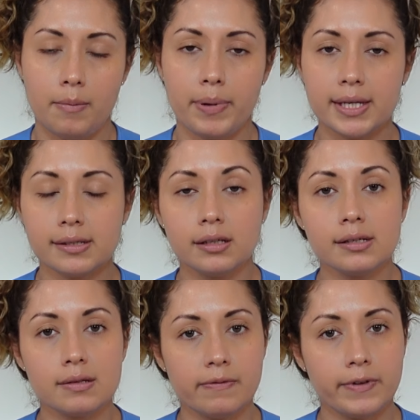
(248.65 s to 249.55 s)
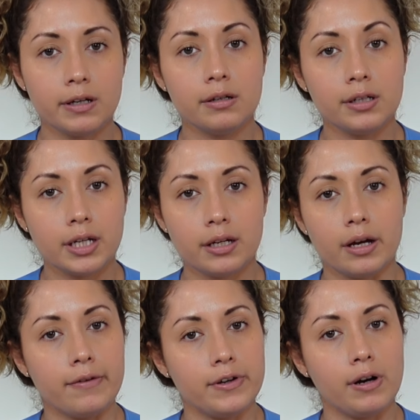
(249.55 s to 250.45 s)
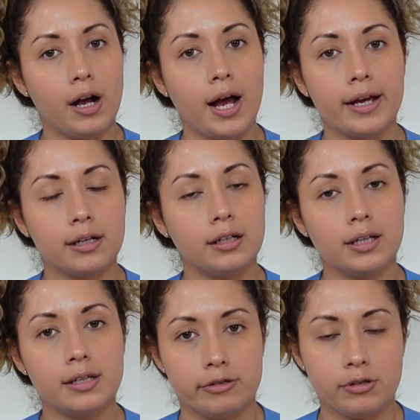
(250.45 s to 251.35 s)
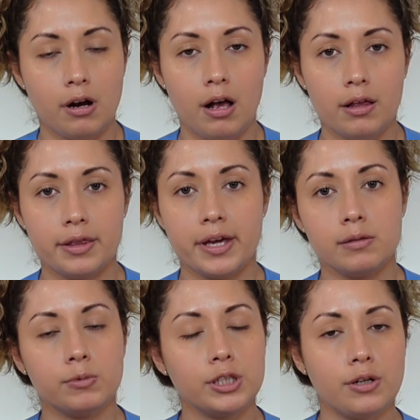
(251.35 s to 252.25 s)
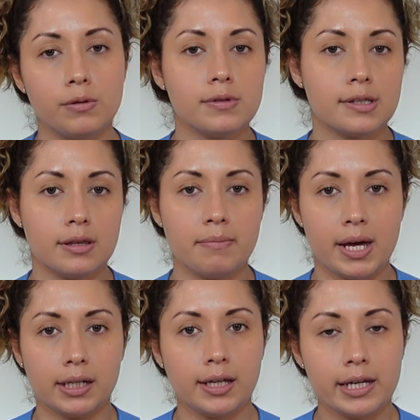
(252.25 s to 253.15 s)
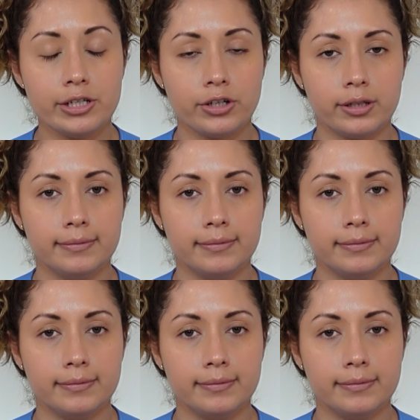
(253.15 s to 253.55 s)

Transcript: Based on the severity of your high cholesterol, then we dose the medication.